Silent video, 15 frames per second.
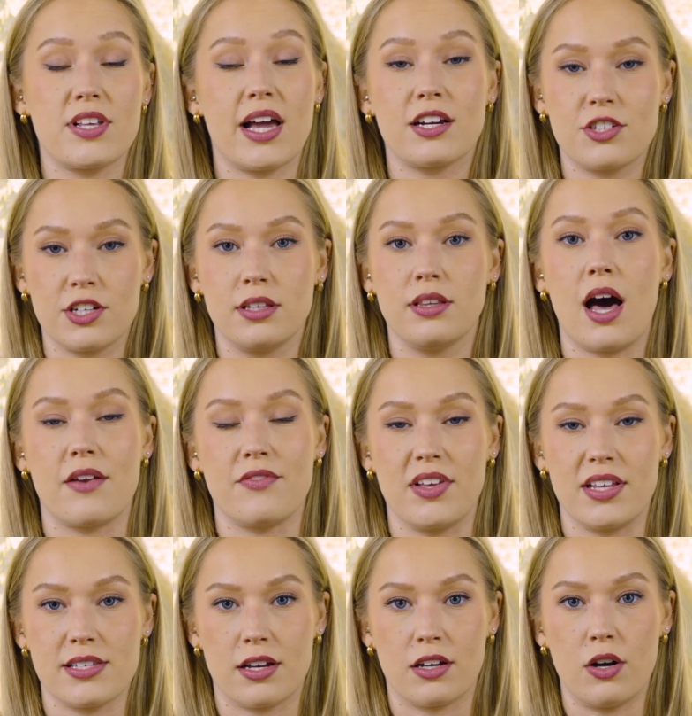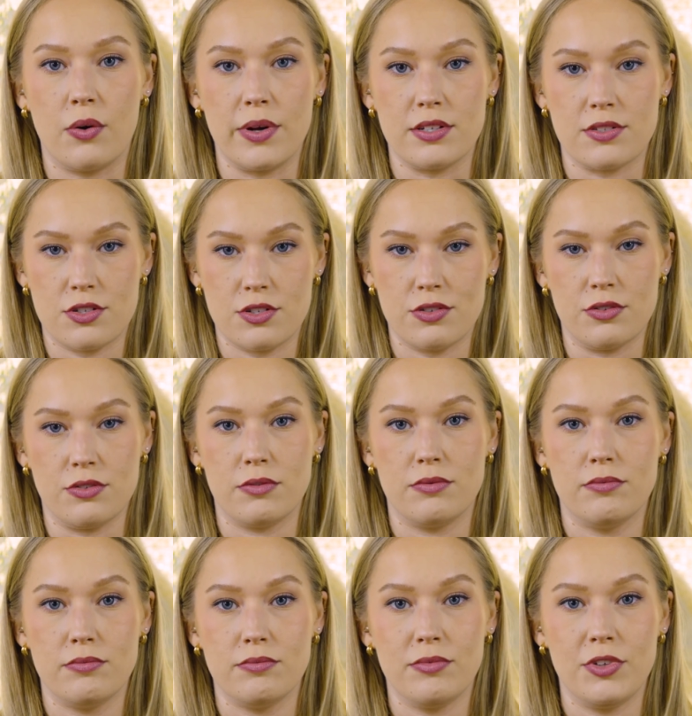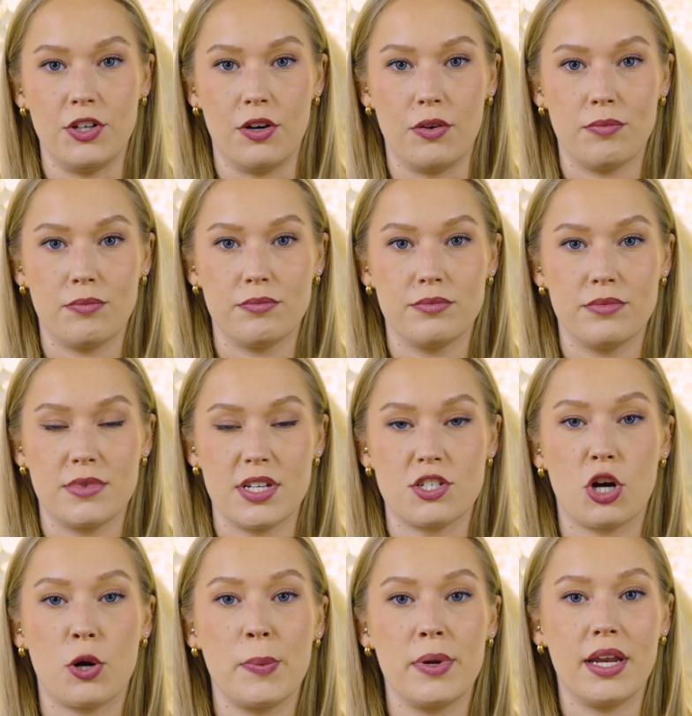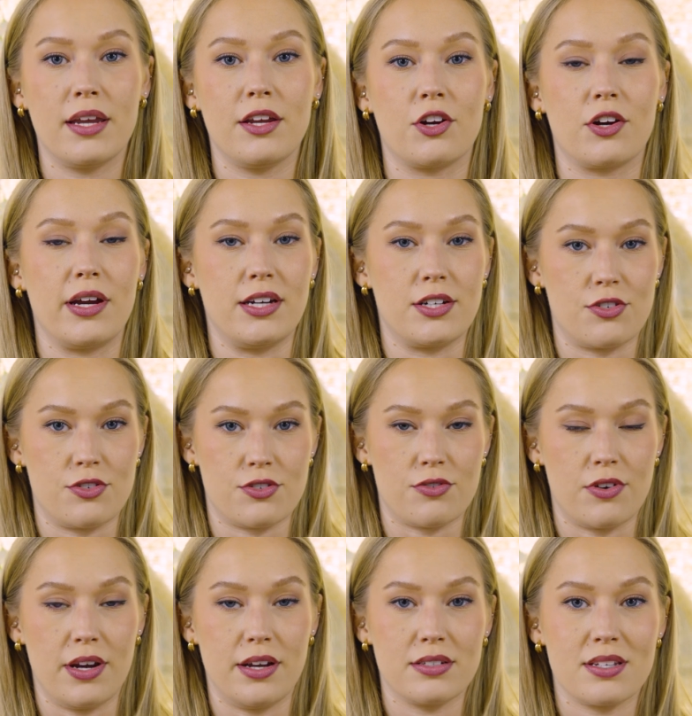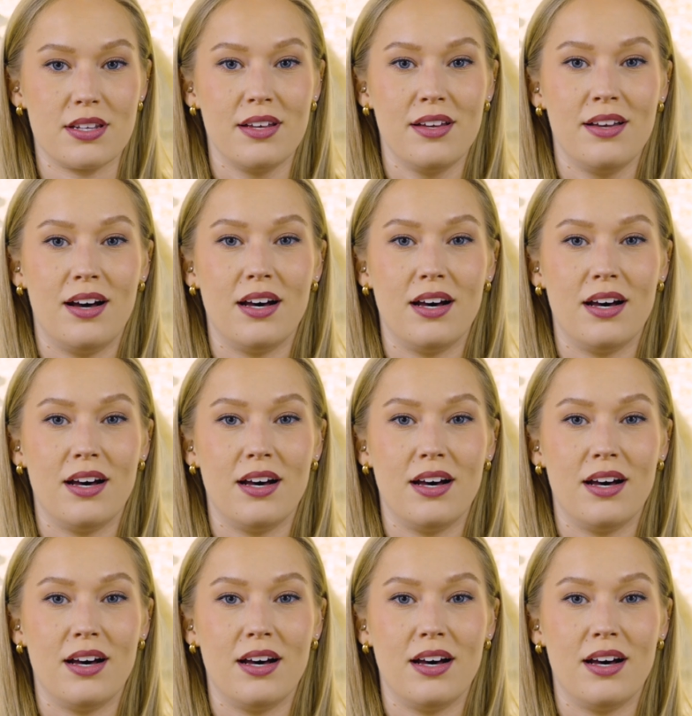actually a lot of things that go into, determining your interest rate.